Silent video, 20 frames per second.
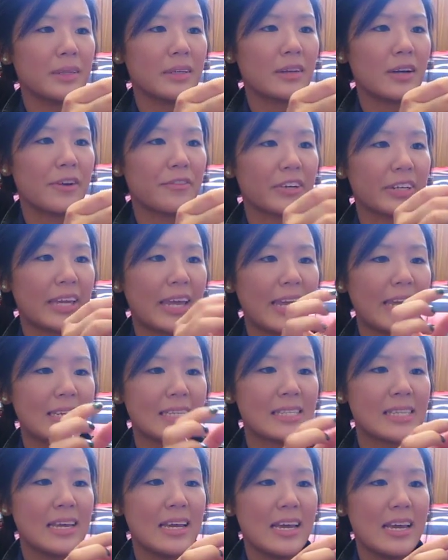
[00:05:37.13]
cover
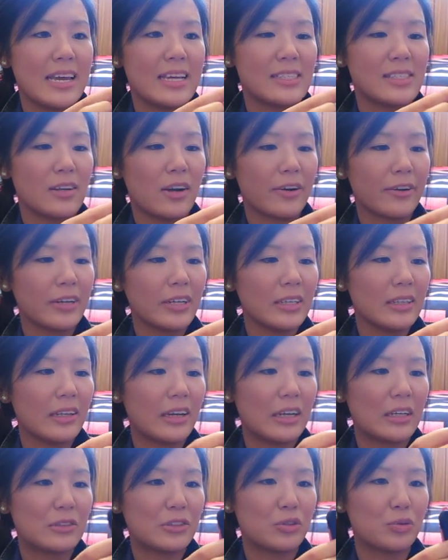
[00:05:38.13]
case. It's already
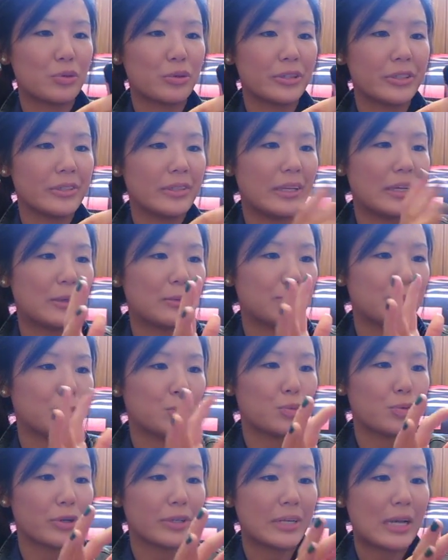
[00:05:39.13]
like torn, like
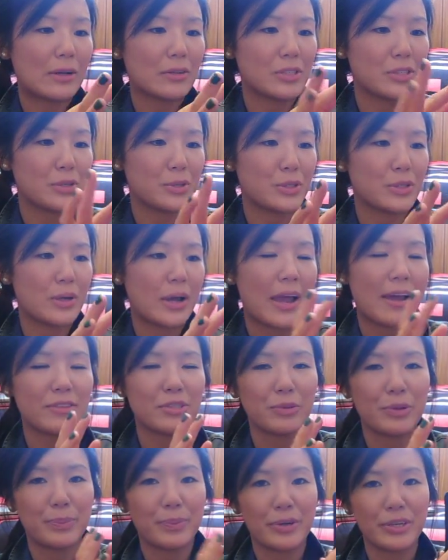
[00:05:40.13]
worn out too, so I had
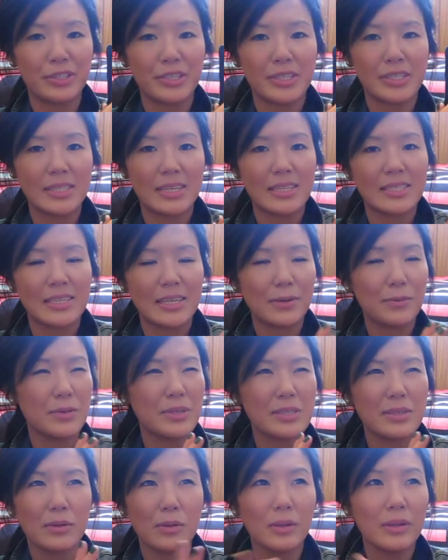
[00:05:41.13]
to repurchase this. It
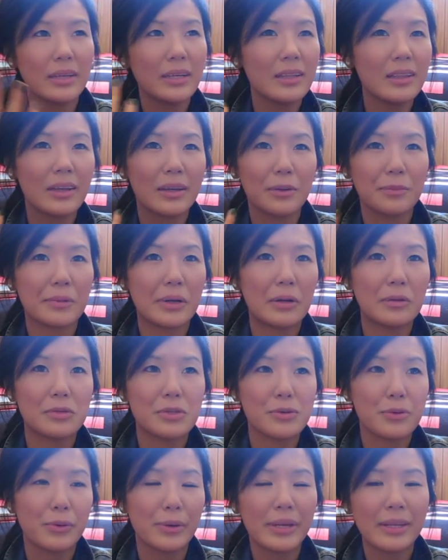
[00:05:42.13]
was only like
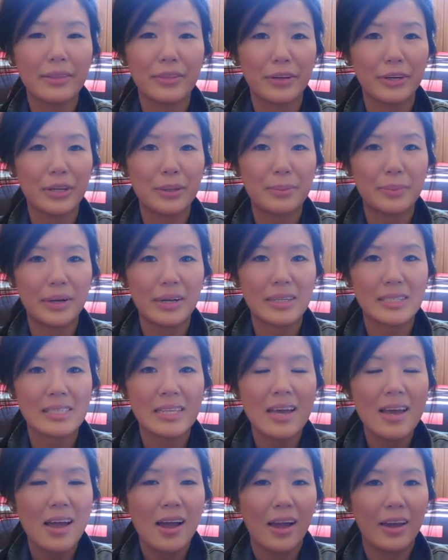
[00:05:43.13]
about 20-30 bucks,
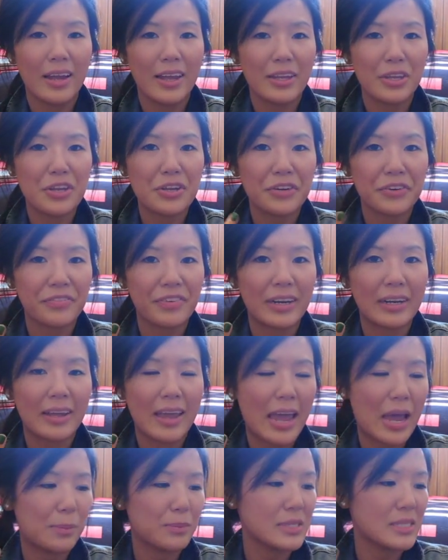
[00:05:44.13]
and you can find it
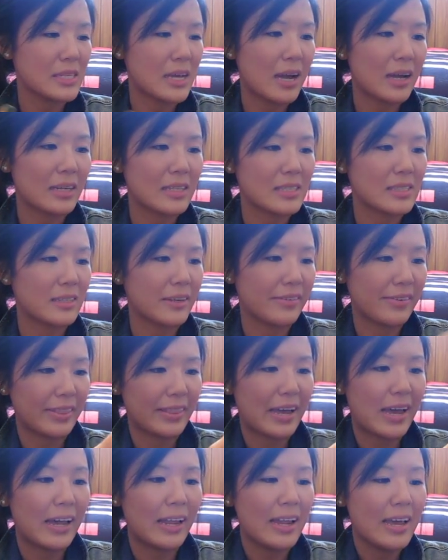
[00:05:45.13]
at Amazon and stuff like
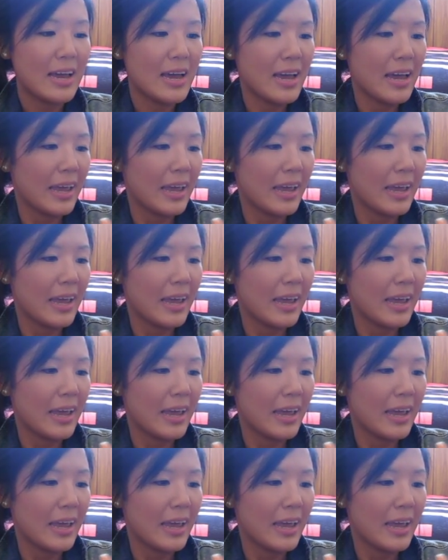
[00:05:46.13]
that.